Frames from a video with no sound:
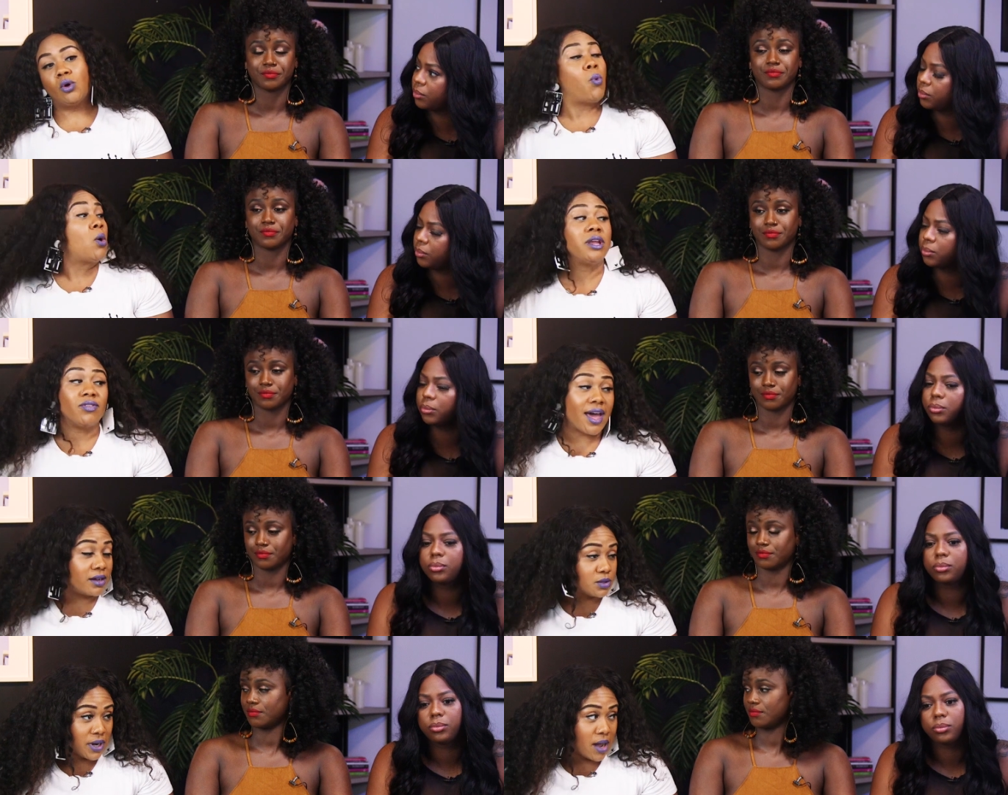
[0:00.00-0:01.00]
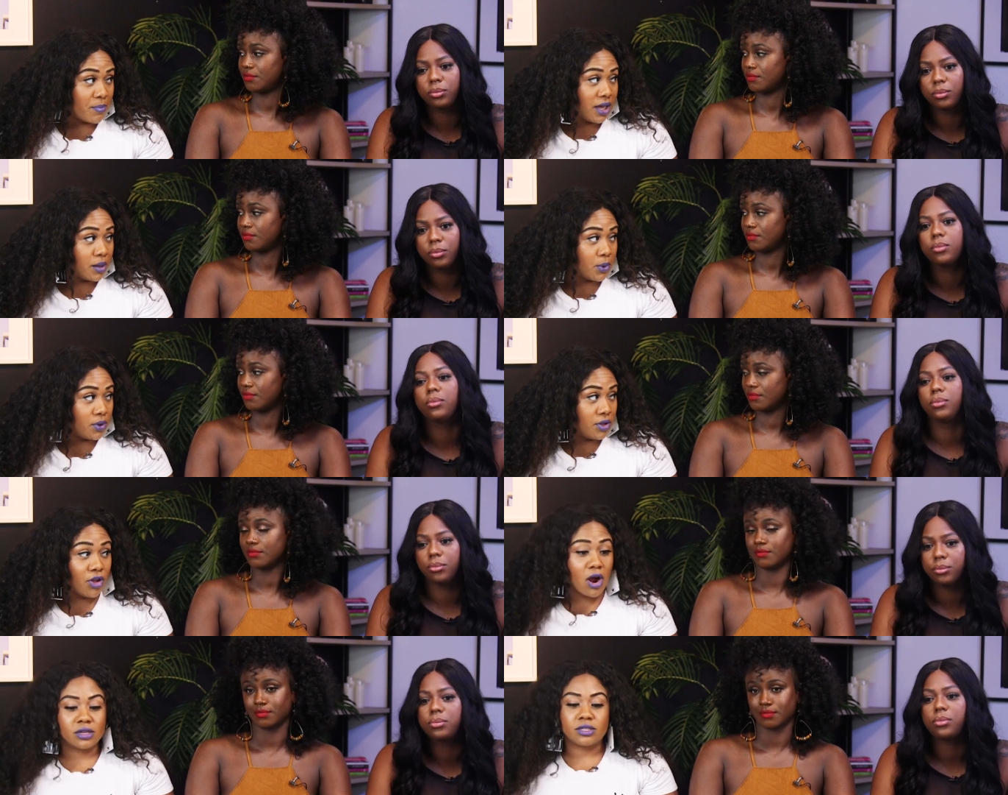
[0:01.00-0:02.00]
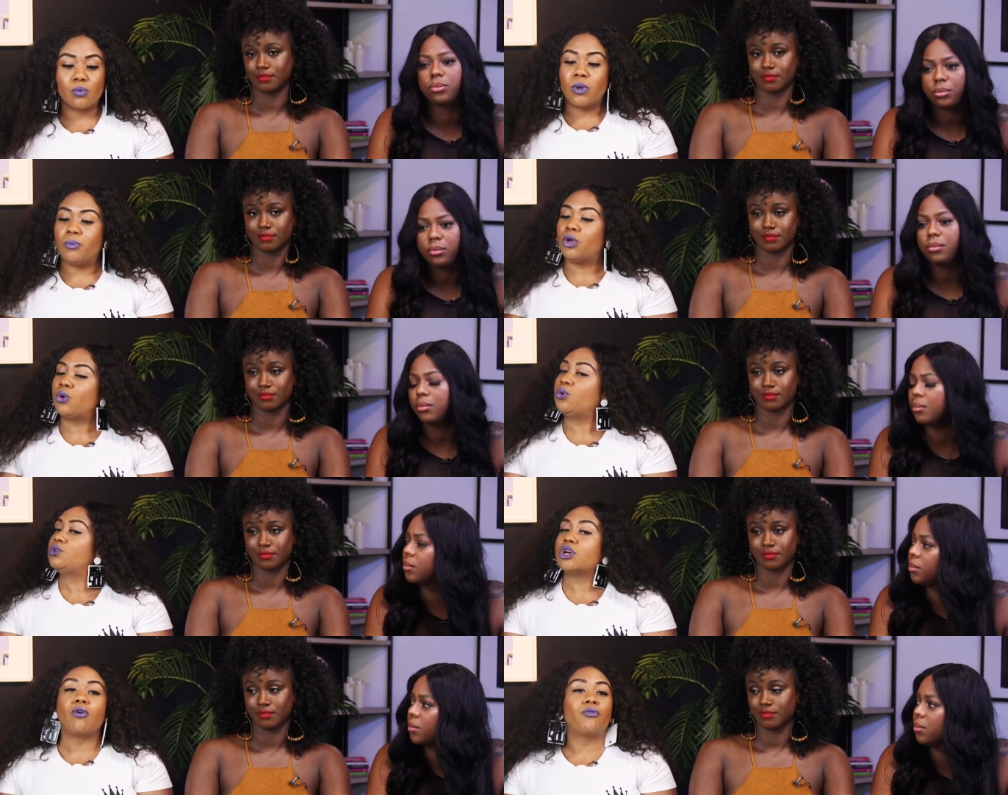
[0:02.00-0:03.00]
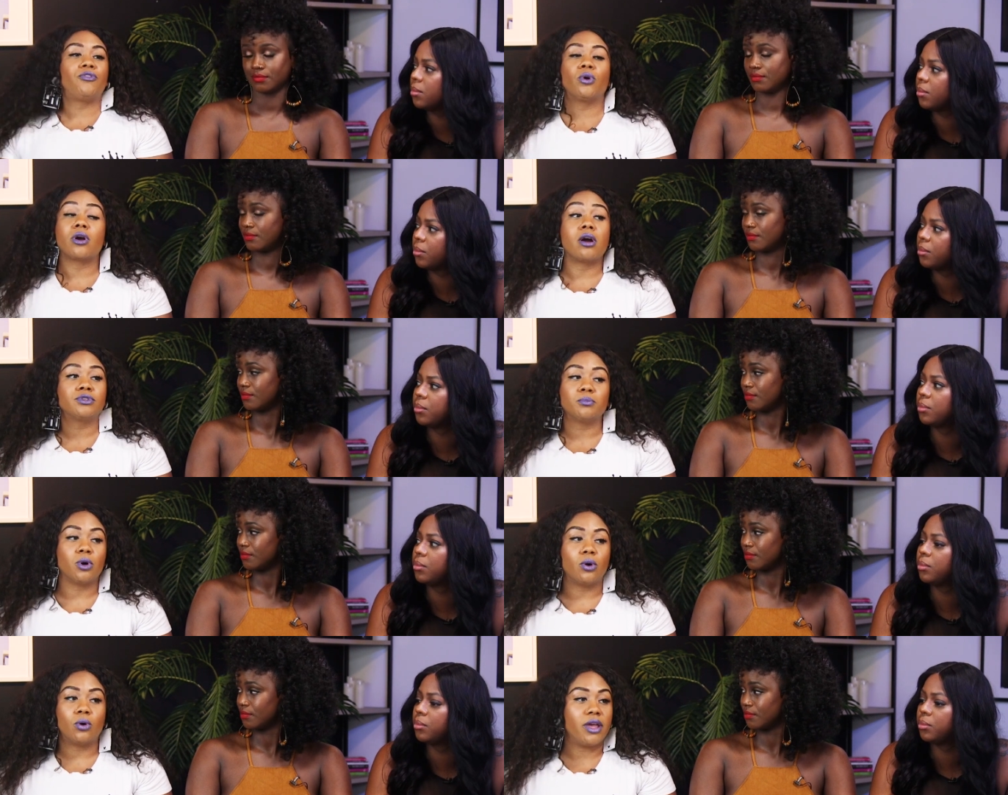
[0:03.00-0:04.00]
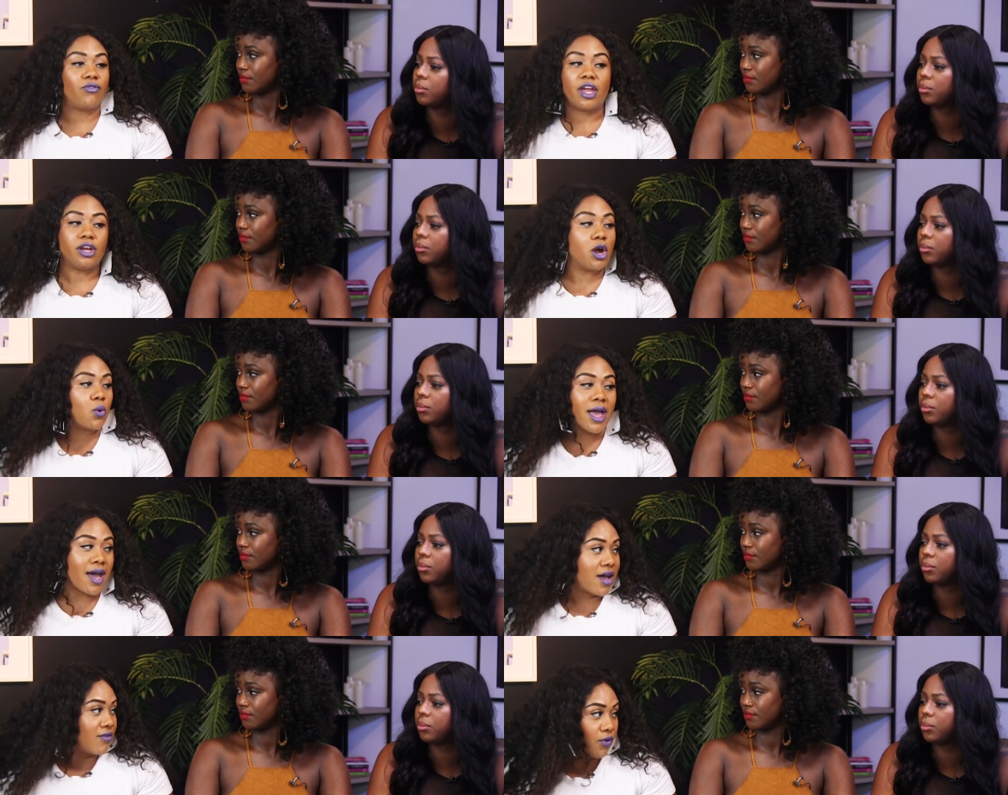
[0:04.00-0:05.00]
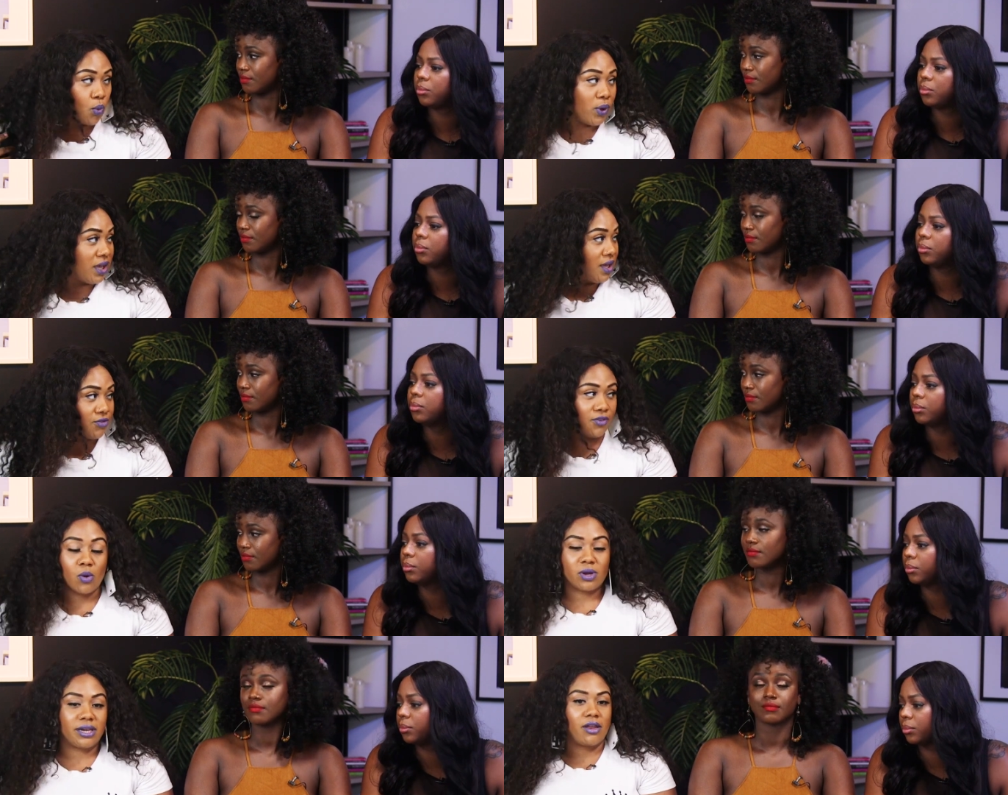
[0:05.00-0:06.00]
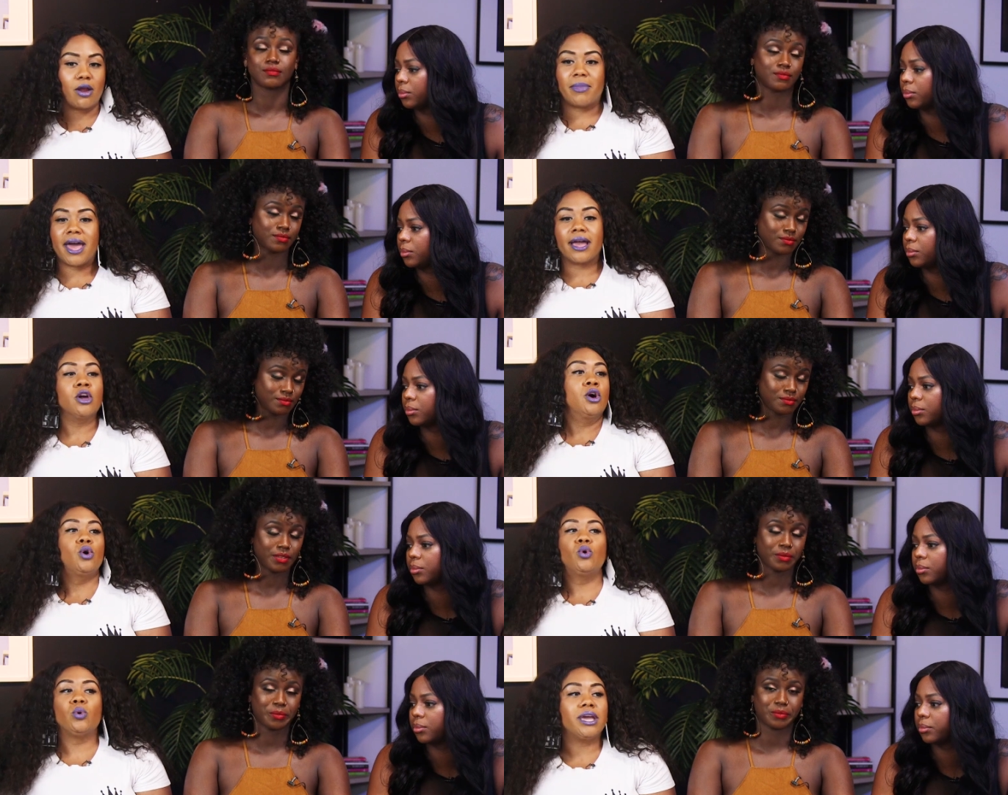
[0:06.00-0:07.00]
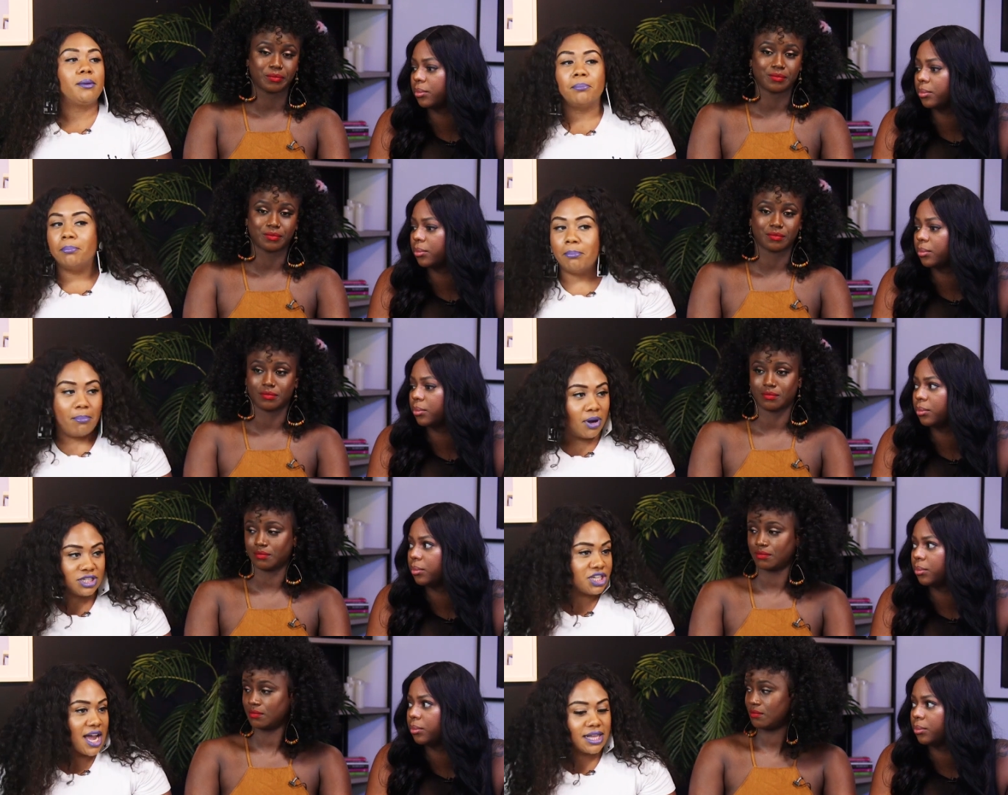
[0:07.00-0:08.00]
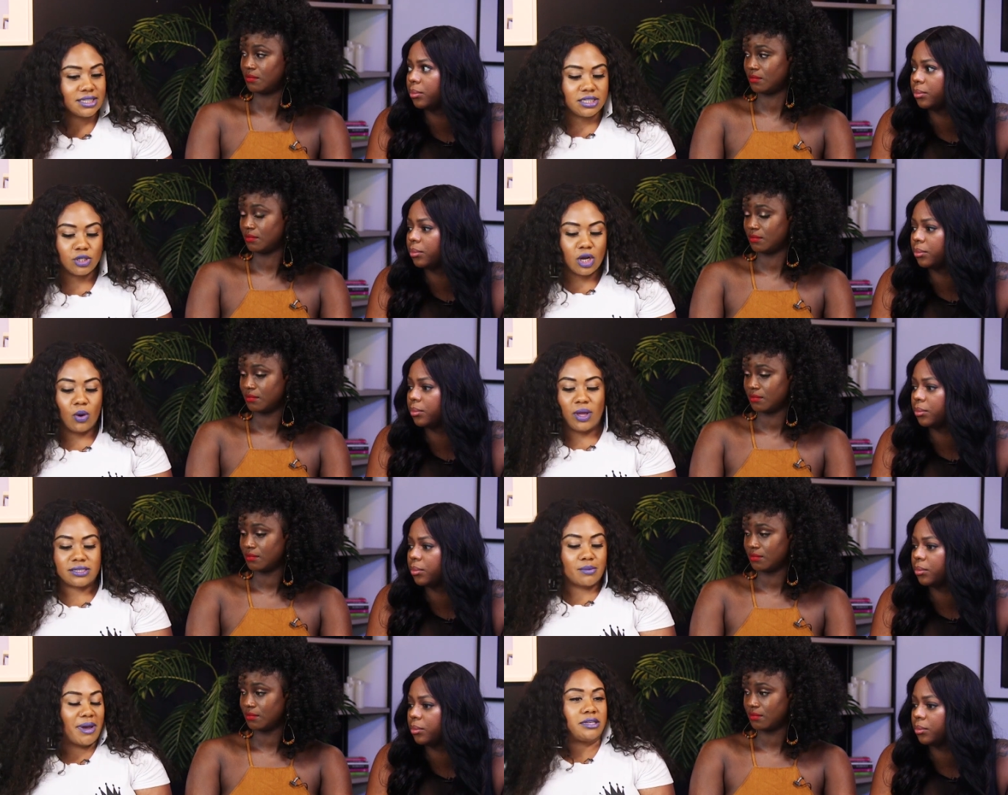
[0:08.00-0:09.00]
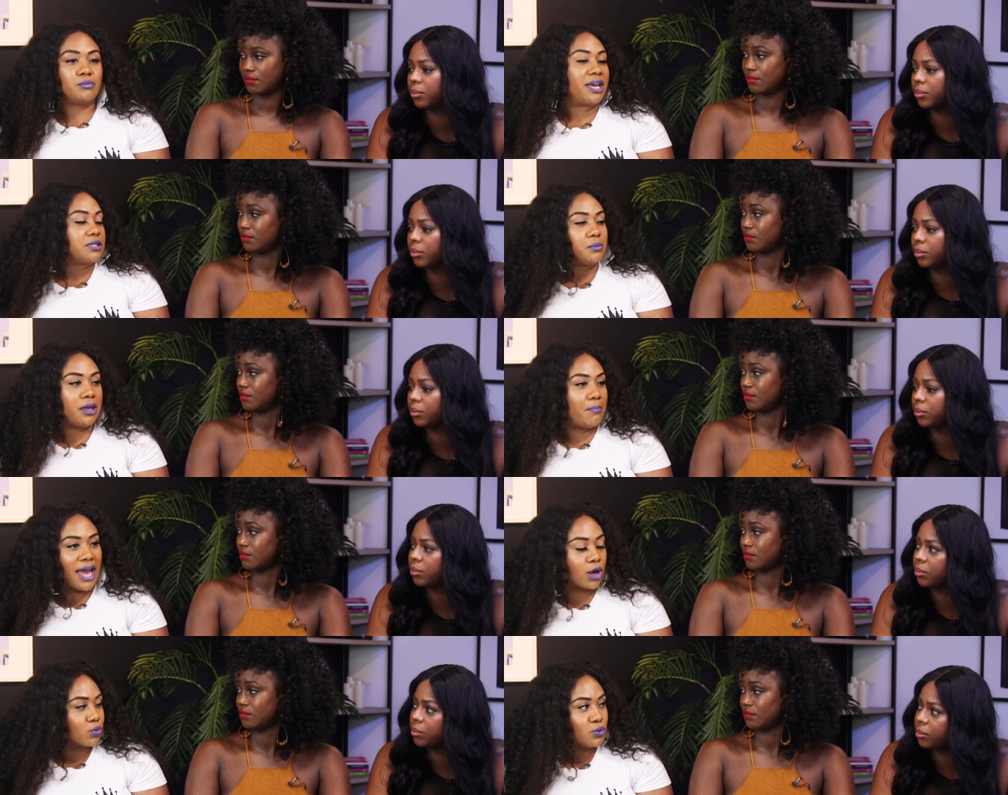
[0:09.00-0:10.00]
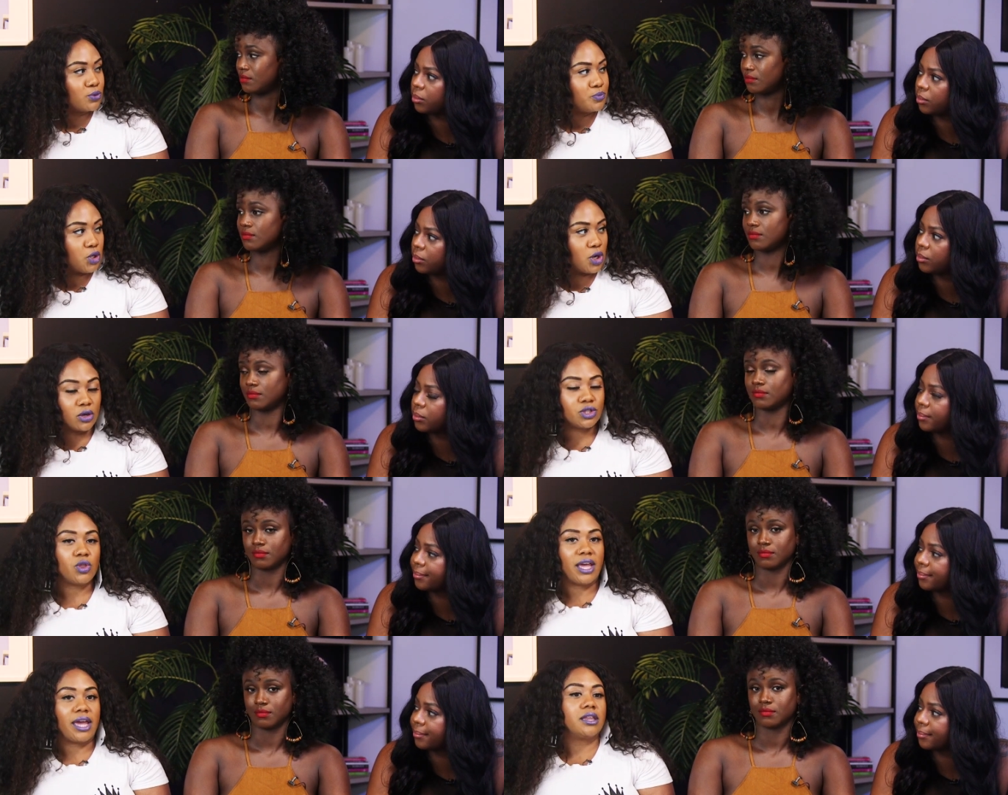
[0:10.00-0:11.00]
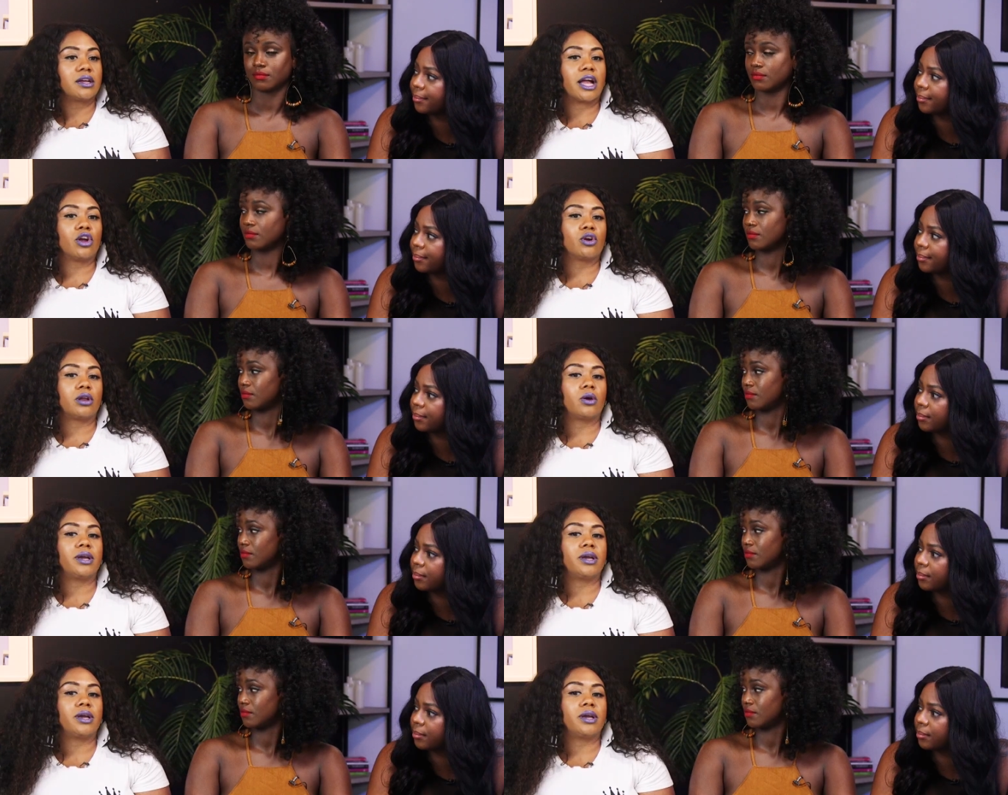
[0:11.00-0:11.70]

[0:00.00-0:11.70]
Speaker 1: won't leave the house without makeup on. There are some women who don't feel comfortable if they don't have a weave flowing down their back, who get butt shots, you know, in somebody's basement, back room, you know, so they can look like a girl